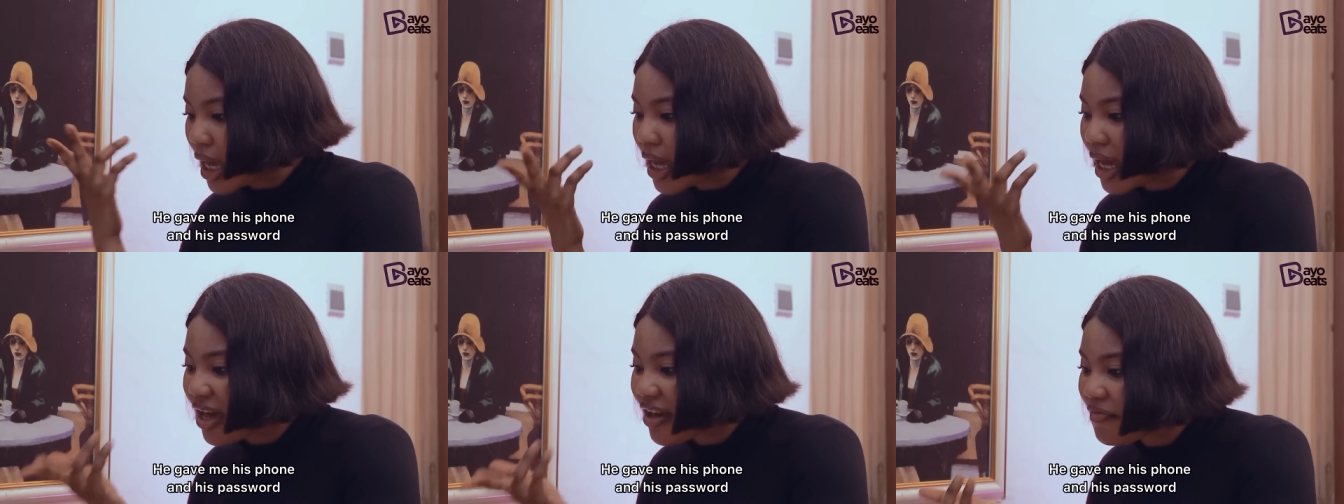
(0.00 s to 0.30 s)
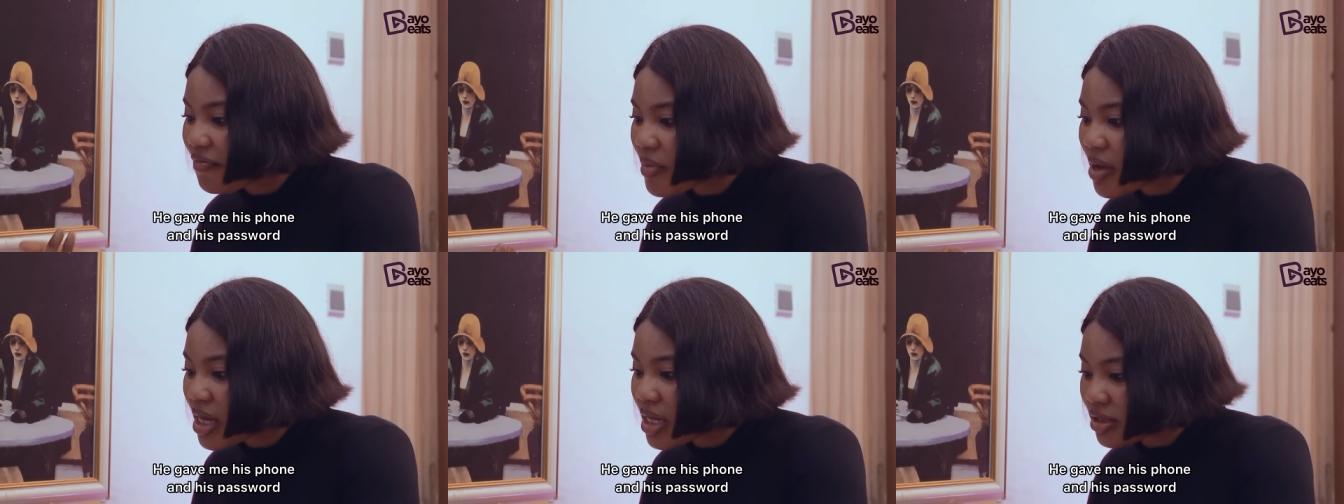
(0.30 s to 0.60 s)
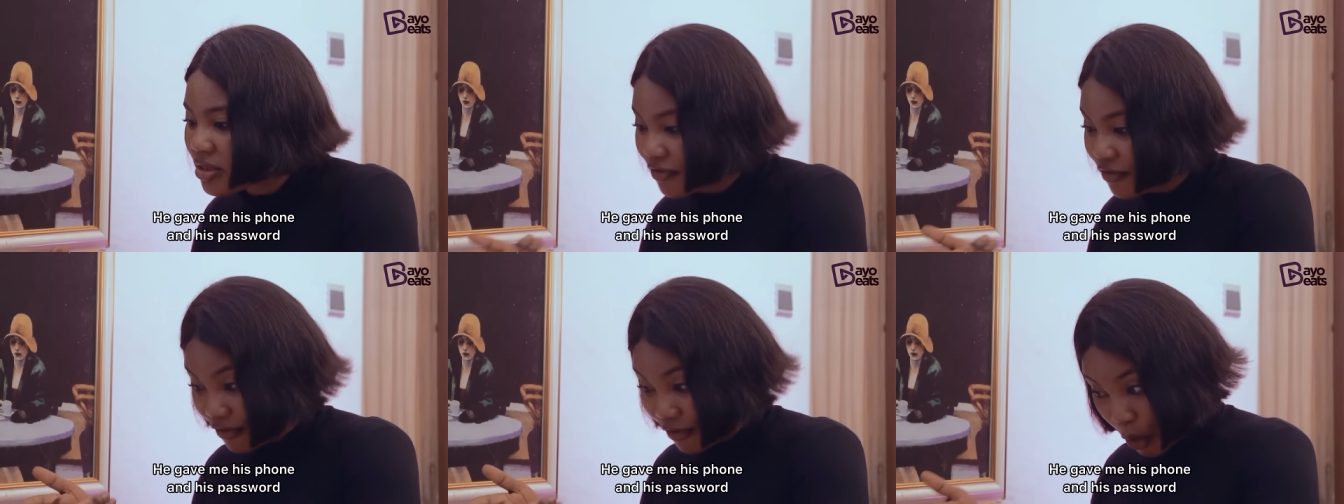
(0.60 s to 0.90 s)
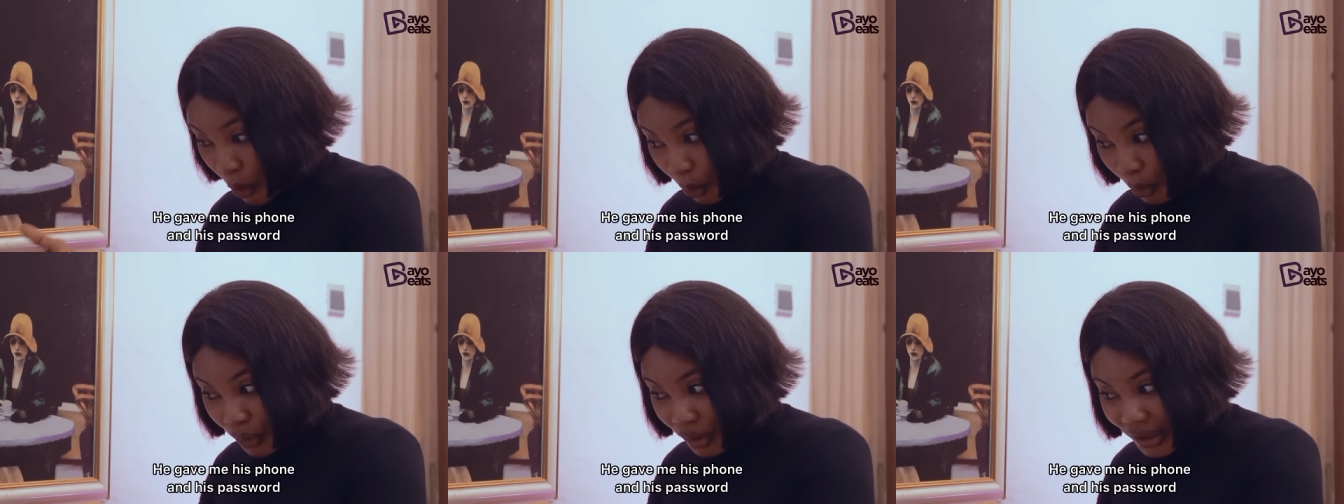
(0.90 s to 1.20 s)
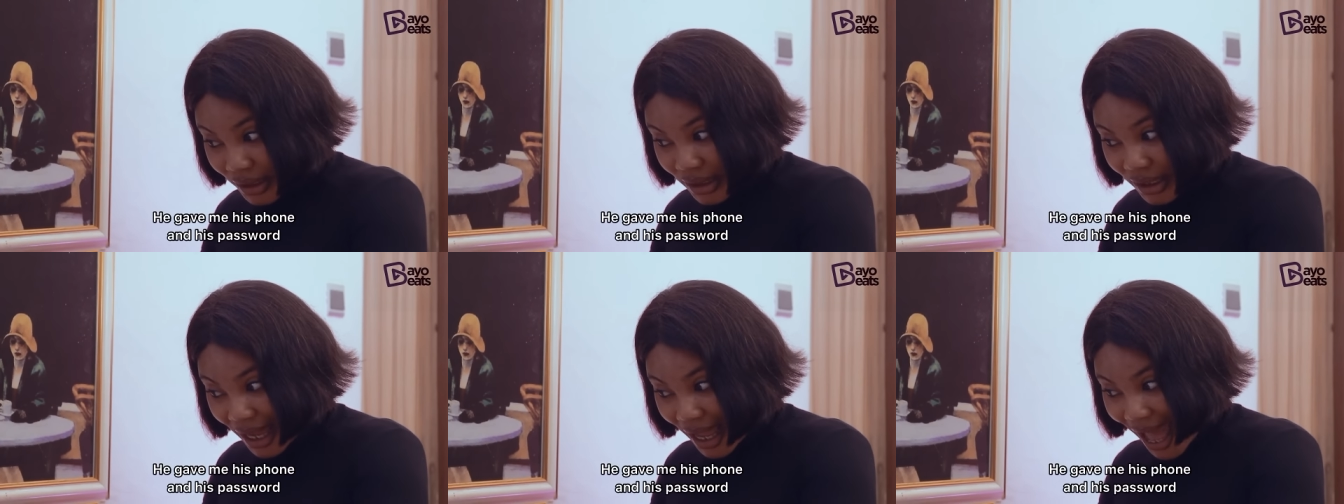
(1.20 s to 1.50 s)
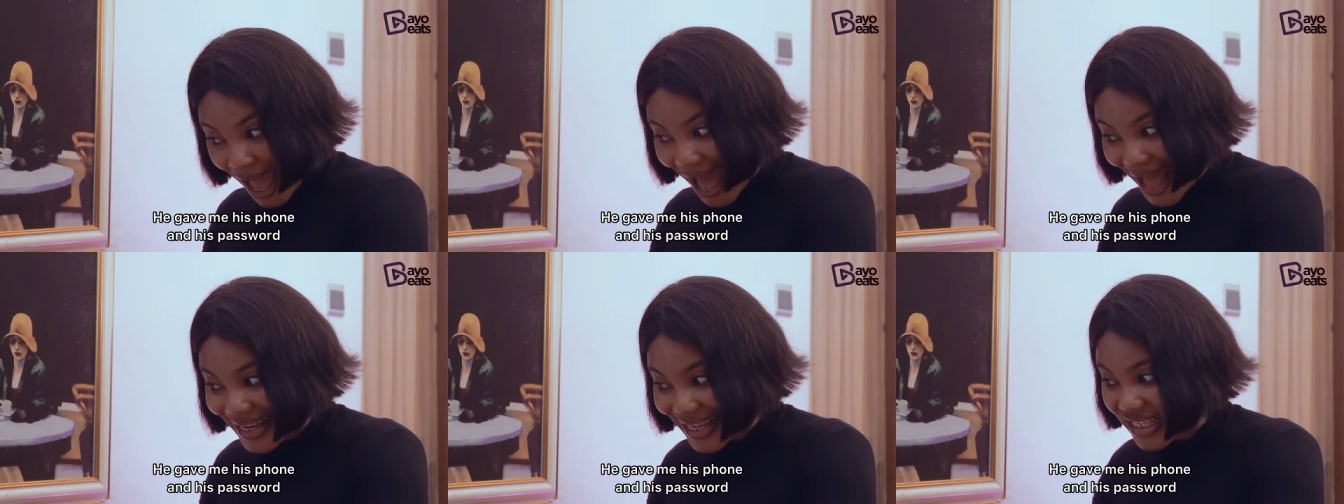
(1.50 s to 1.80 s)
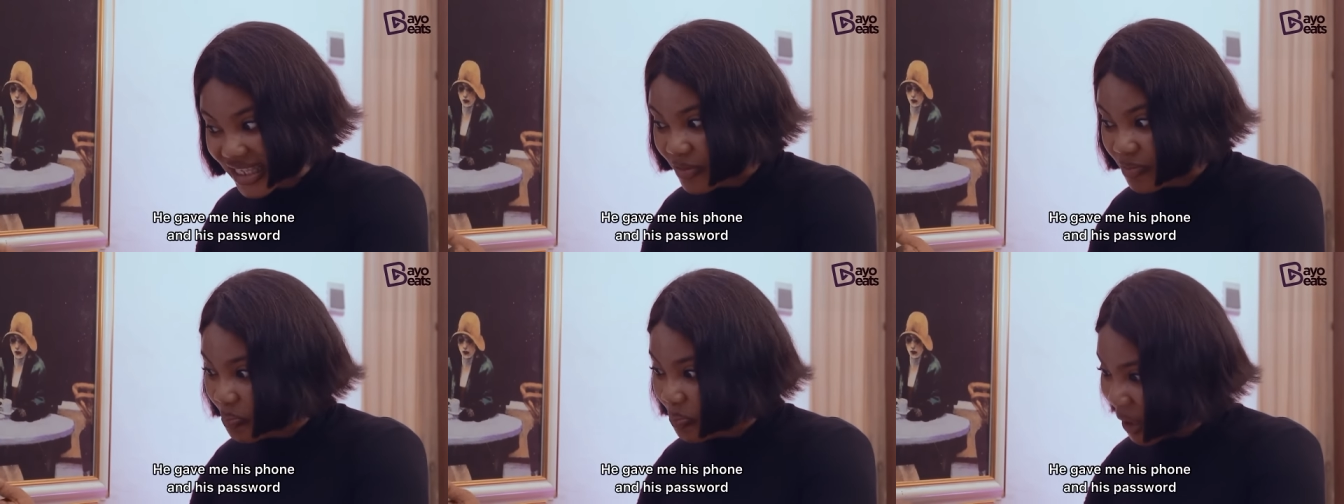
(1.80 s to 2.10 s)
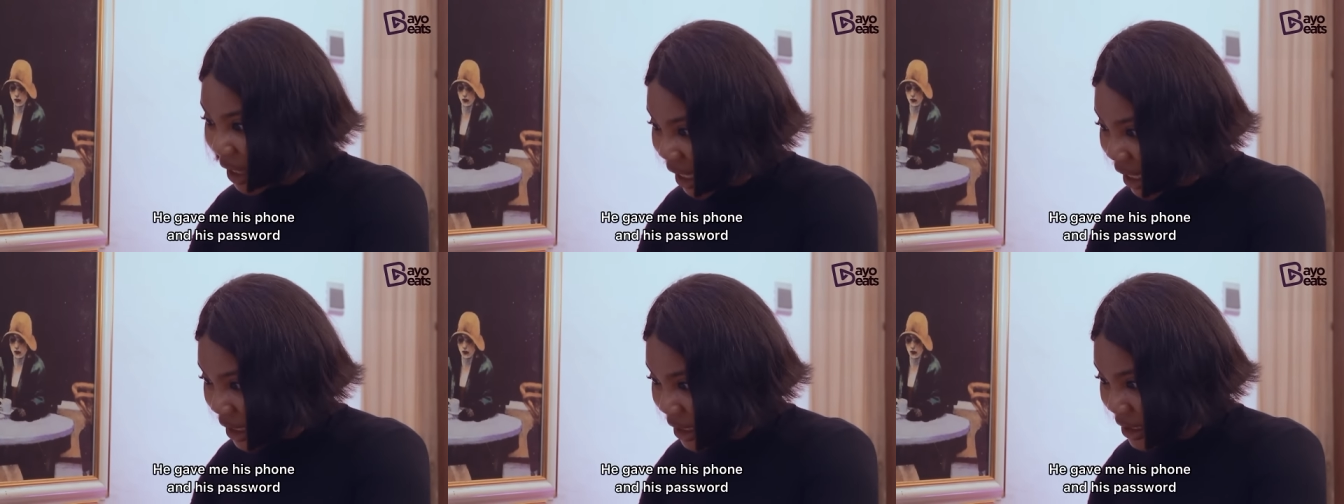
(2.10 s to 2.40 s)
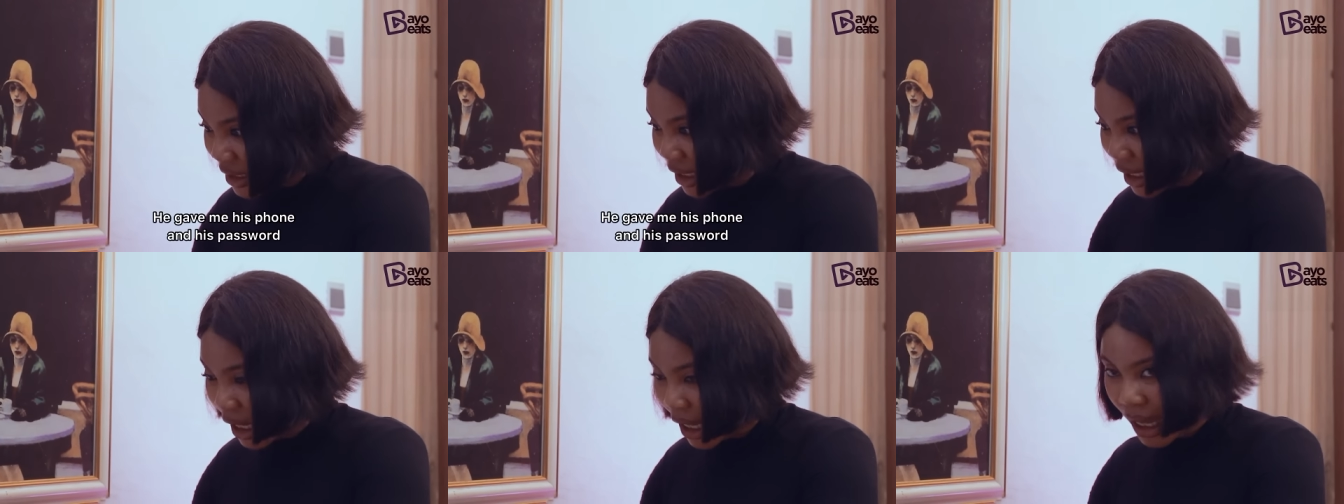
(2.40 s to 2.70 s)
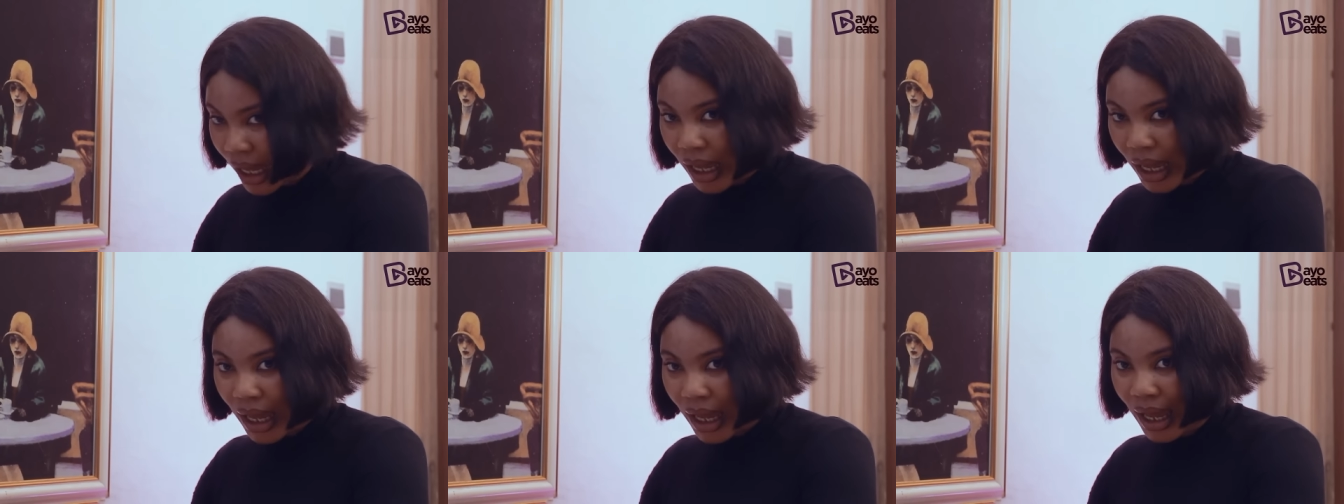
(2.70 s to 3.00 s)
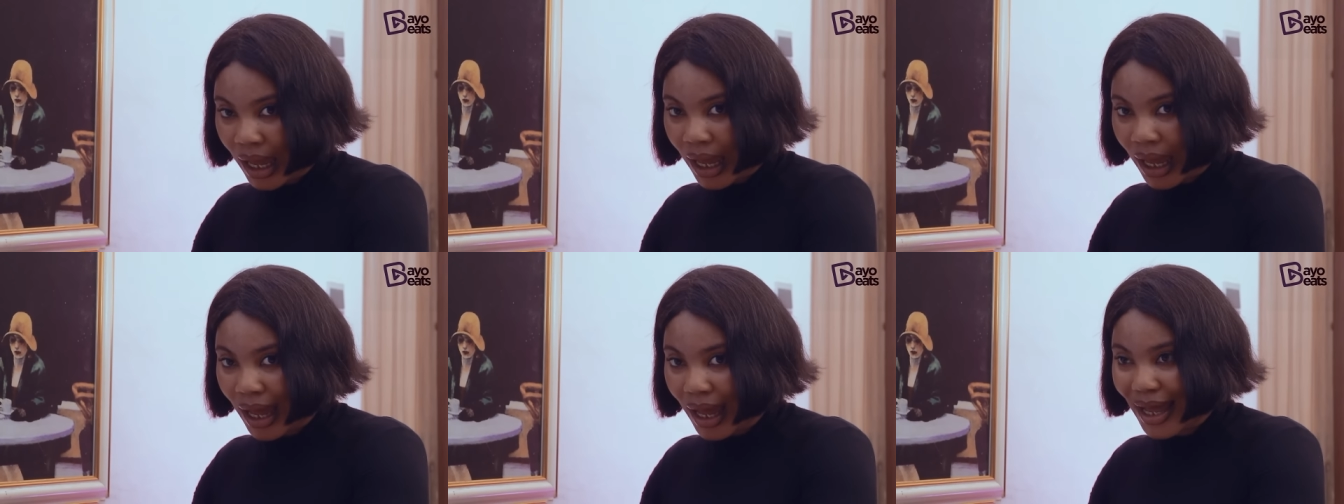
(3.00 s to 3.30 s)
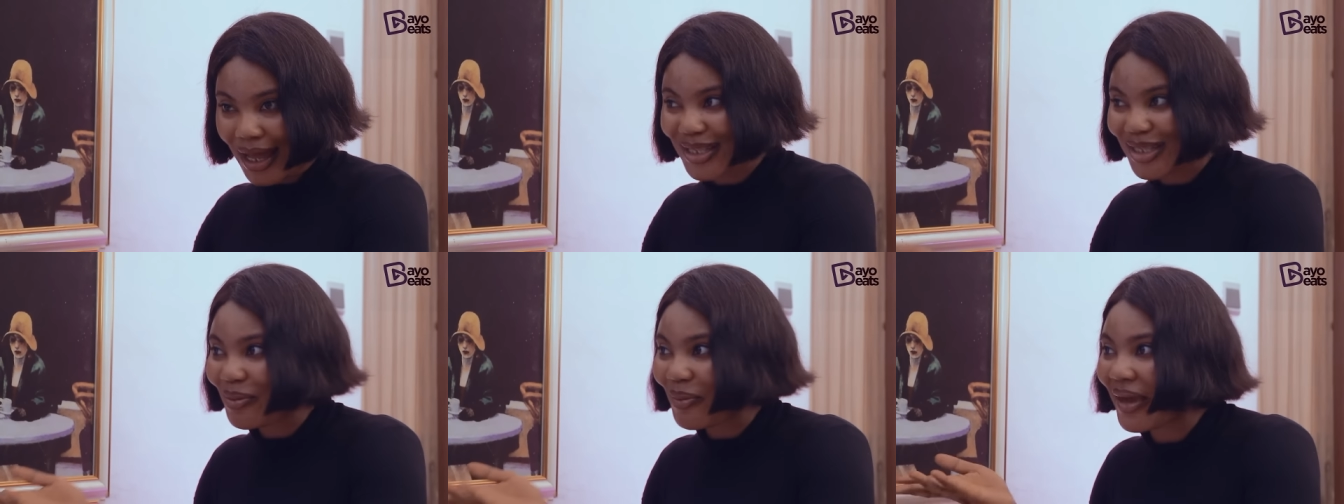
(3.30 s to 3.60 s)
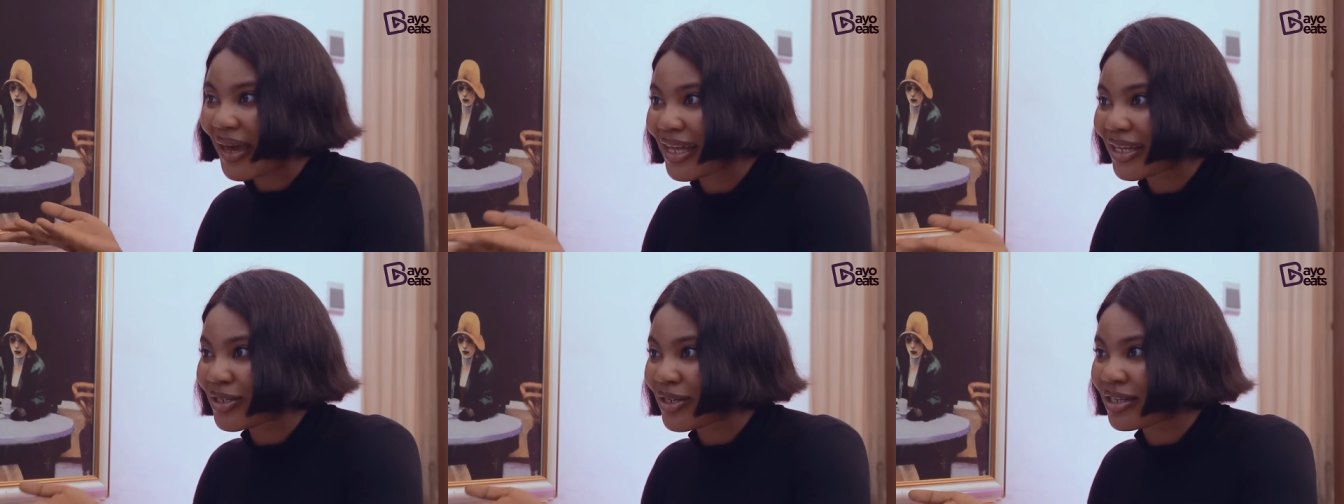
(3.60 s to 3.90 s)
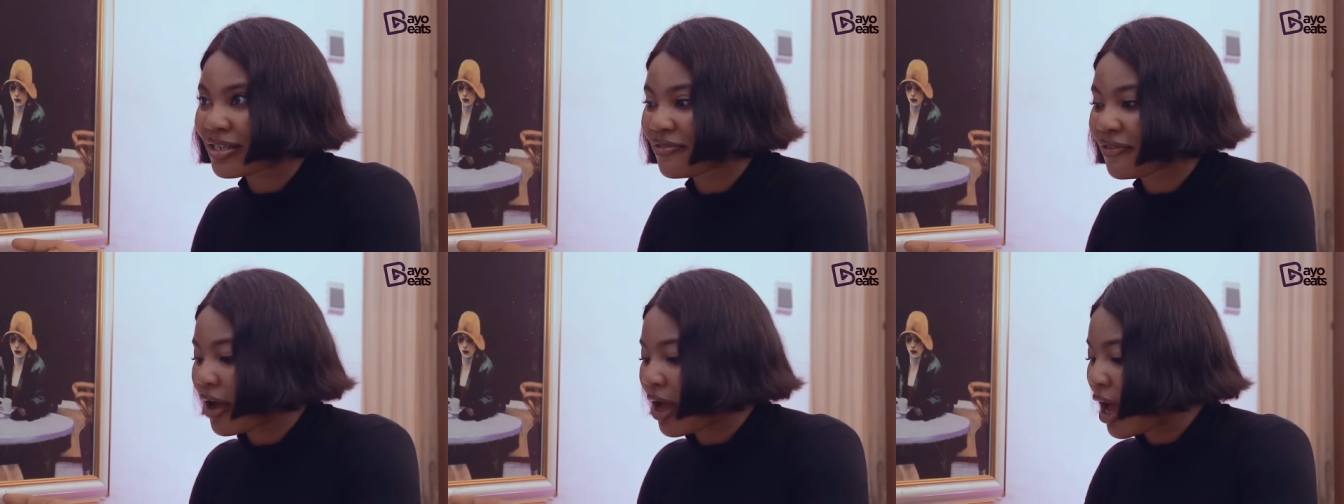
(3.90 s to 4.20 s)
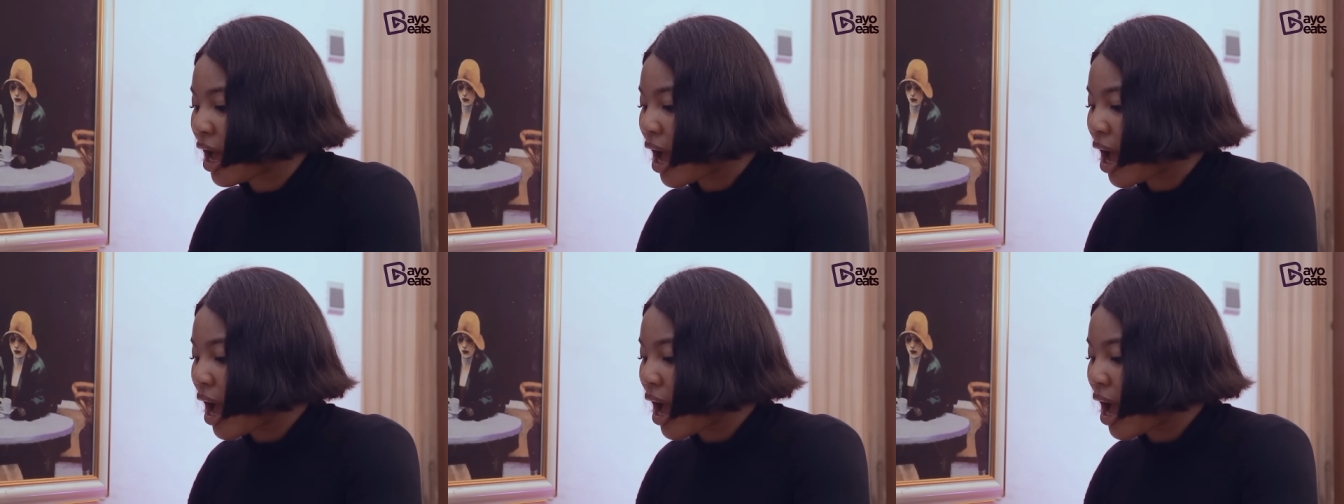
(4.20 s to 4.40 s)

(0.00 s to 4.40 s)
He gave me his phone and his pin to make a transfer.